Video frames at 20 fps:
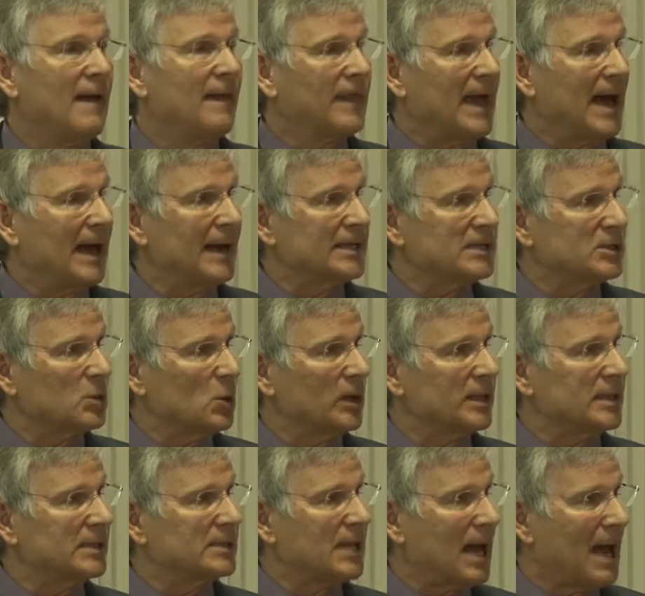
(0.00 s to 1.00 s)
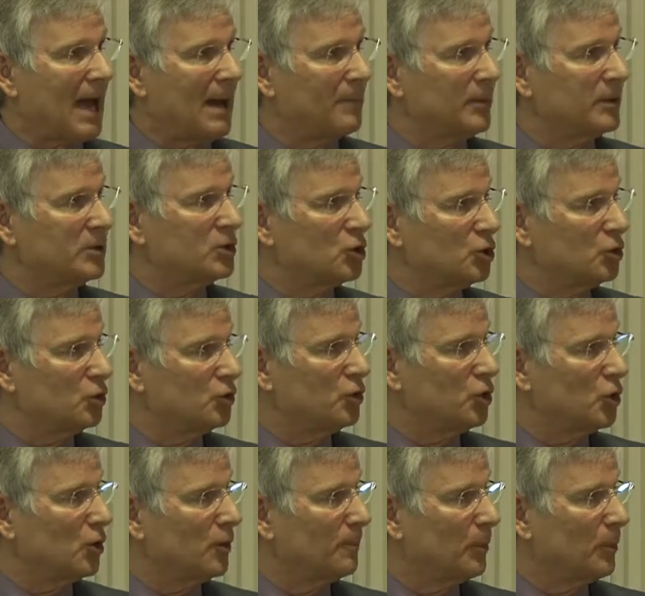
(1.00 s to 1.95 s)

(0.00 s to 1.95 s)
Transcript: That is what has happened to your